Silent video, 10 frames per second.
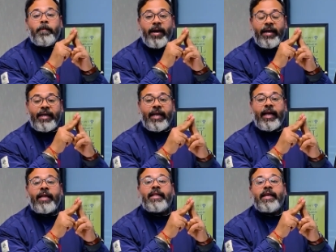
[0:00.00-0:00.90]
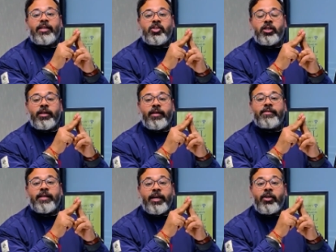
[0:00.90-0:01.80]
maintain the
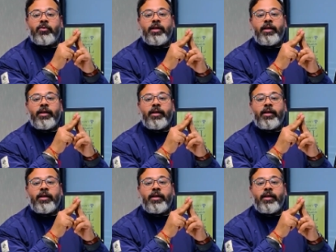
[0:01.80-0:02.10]
engineers into the